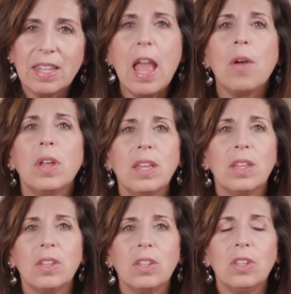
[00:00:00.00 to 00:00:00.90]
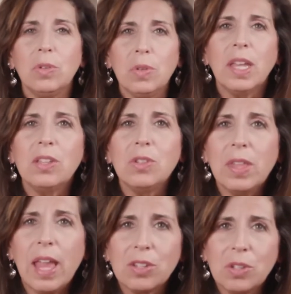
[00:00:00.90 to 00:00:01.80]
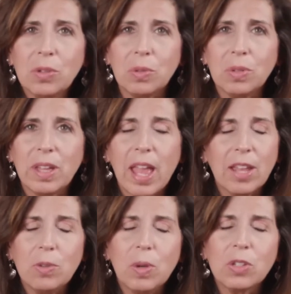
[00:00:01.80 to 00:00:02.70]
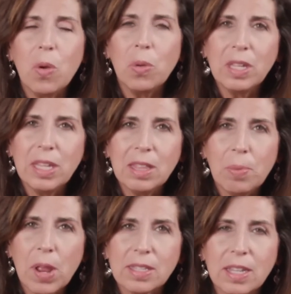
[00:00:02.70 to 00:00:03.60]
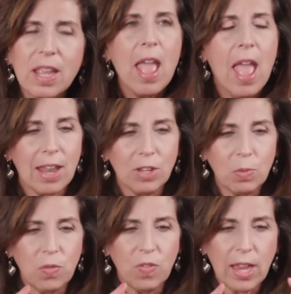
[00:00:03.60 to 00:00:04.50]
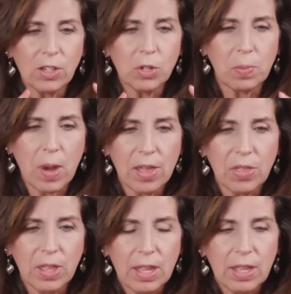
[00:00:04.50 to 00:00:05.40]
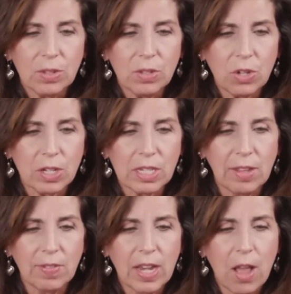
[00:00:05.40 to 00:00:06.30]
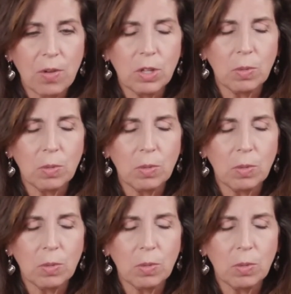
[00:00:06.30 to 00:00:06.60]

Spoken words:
Now, you can do that too, and you are totally in the present, and you will find your breath start to even out.